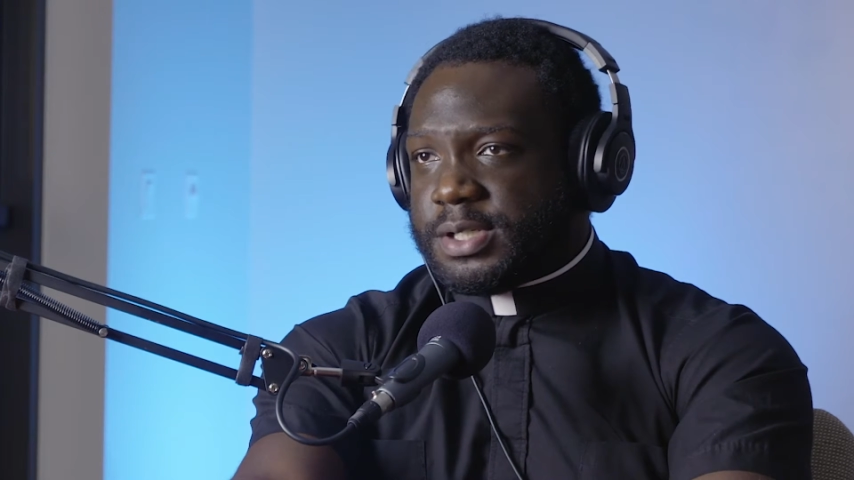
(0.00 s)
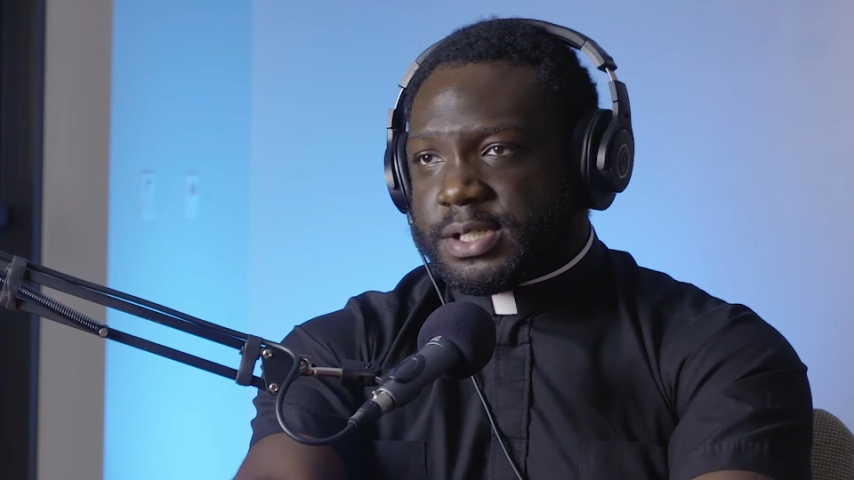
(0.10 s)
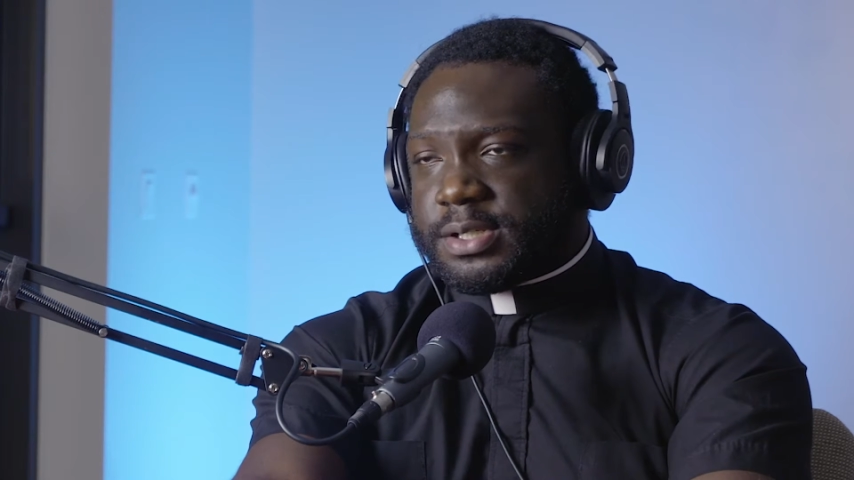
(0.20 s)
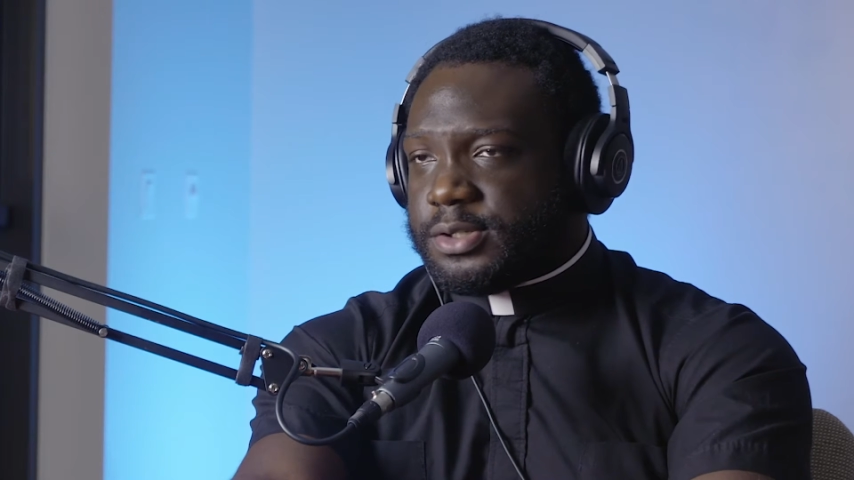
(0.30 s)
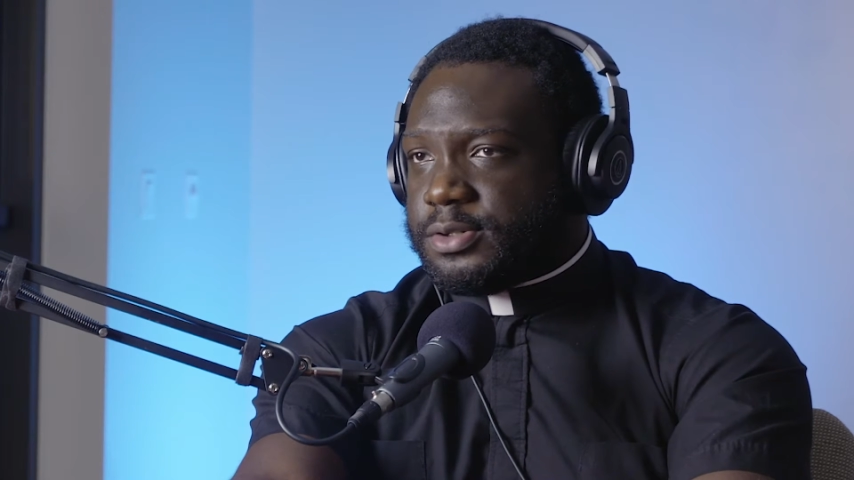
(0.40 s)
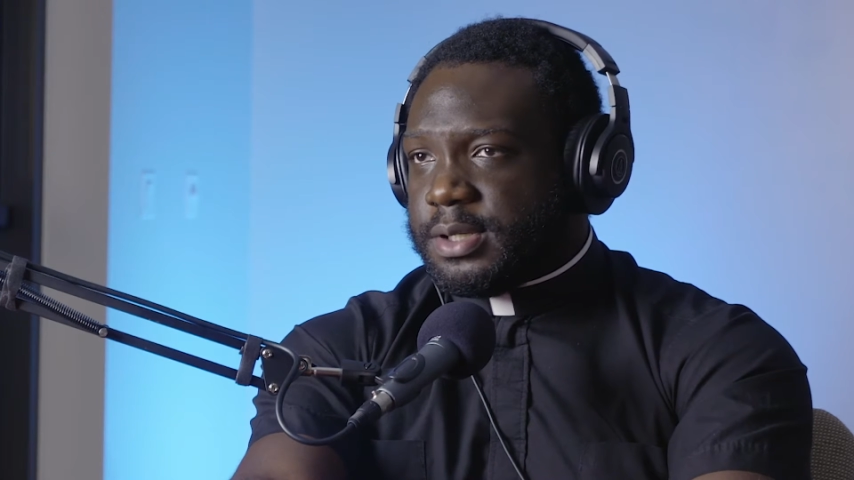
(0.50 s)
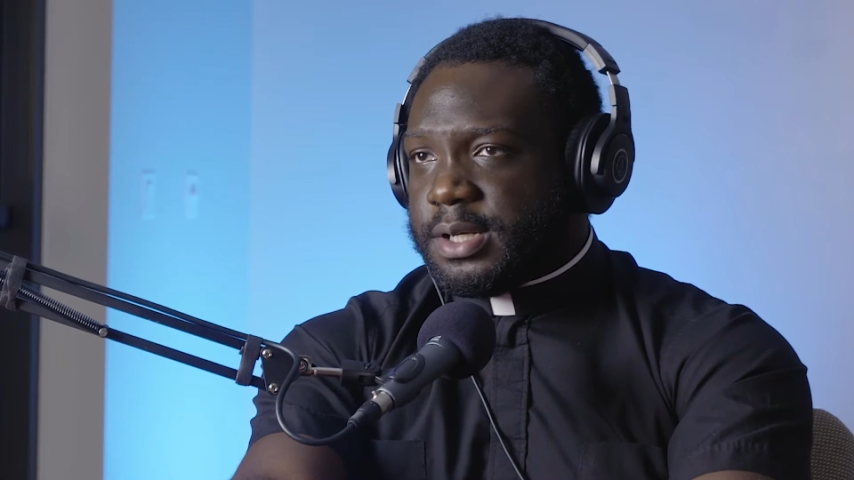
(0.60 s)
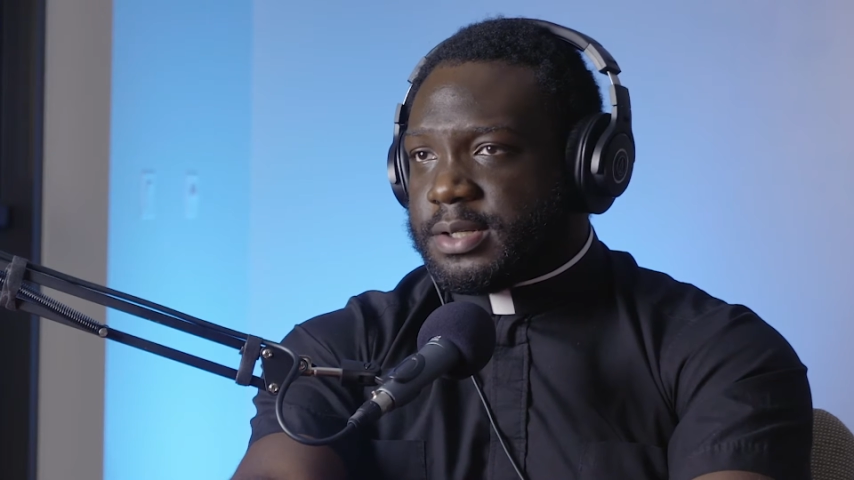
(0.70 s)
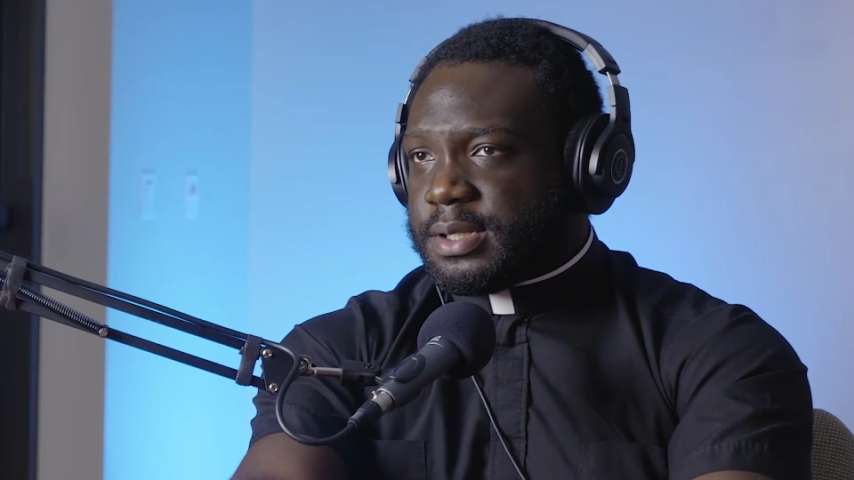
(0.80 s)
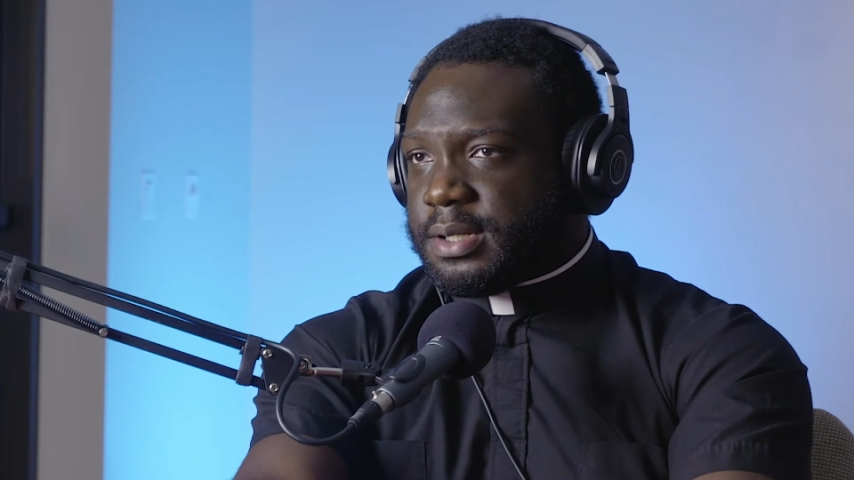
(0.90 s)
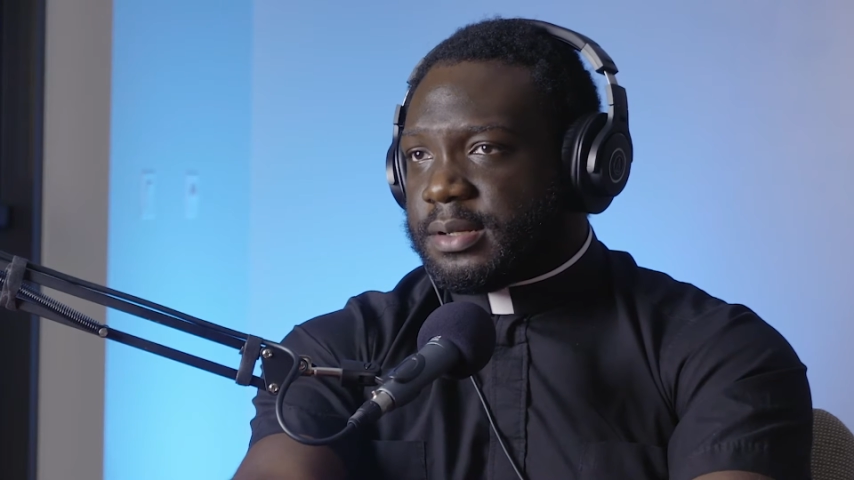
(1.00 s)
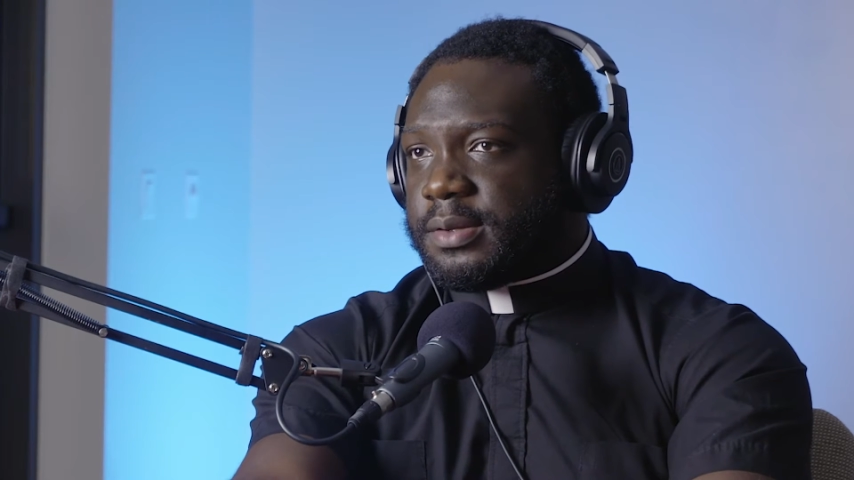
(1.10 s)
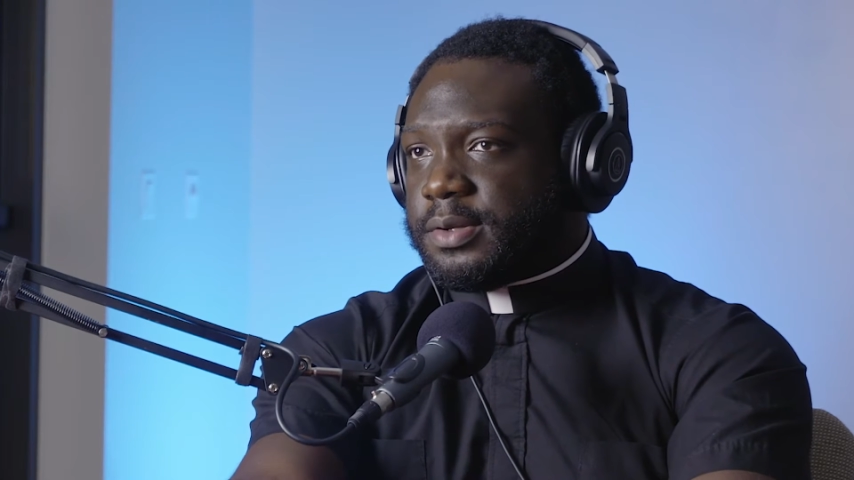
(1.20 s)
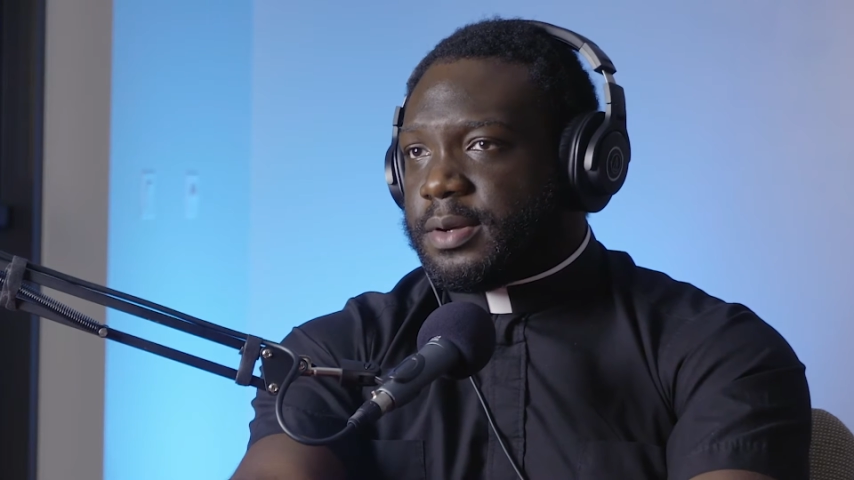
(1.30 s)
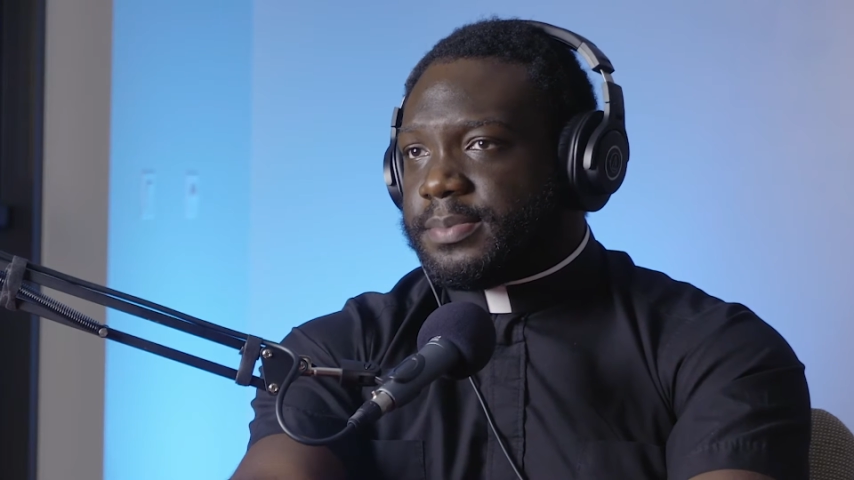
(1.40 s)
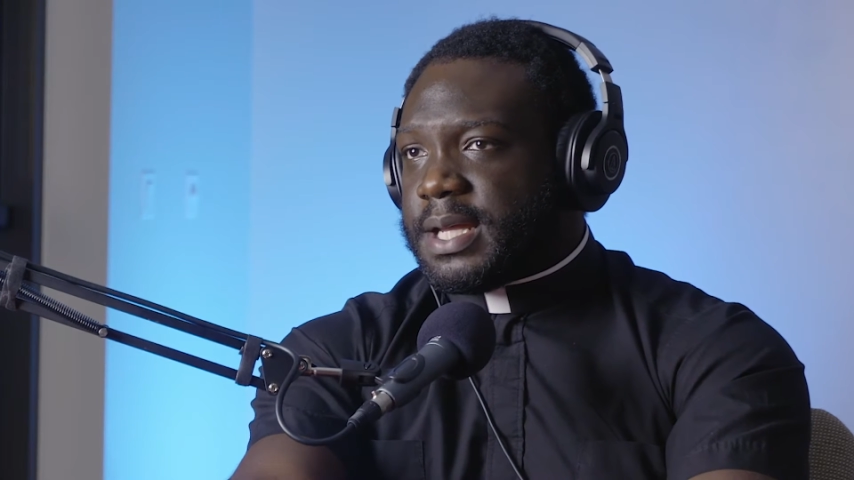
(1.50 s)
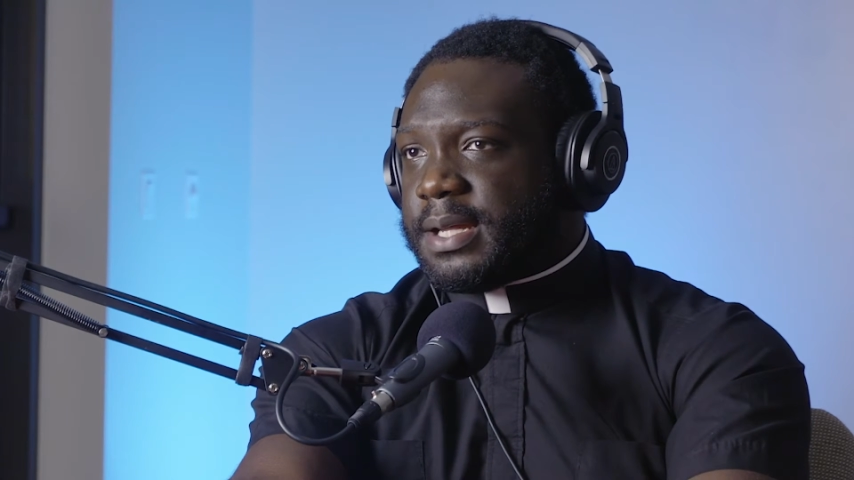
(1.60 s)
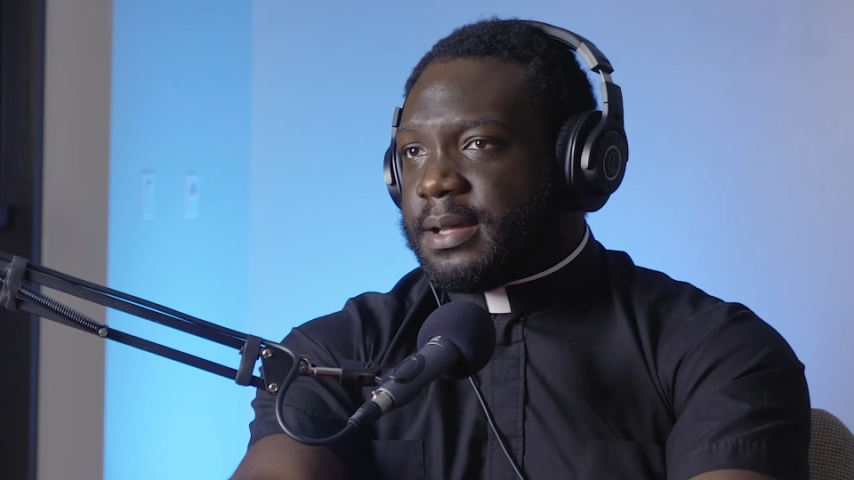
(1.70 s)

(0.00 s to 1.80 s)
just the 2 years, and you'd obtain